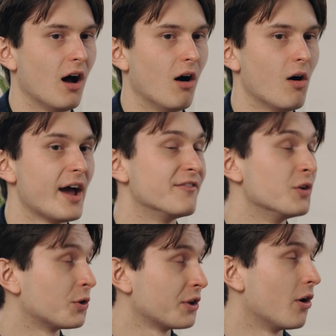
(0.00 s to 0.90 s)
I have
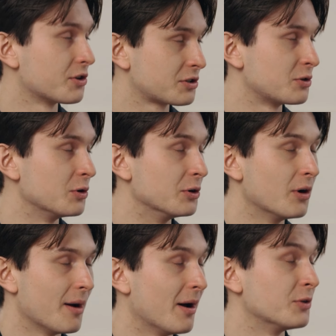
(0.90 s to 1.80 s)
not asked you
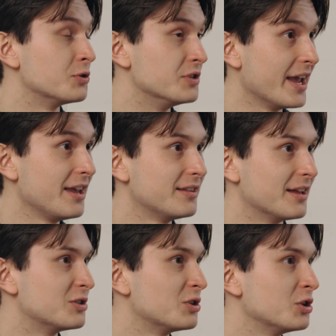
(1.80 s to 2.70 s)
about today
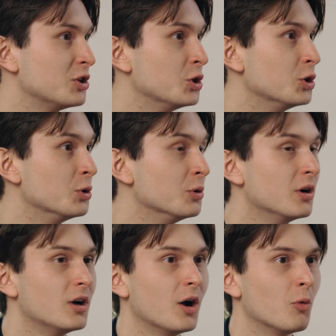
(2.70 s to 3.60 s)
that you
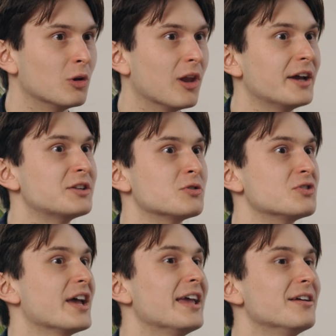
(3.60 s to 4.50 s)
would like to
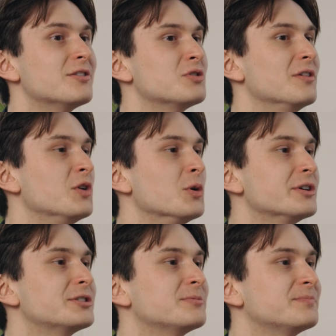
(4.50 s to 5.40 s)
say to the
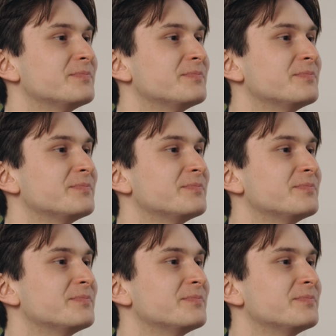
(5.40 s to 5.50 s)
viewers?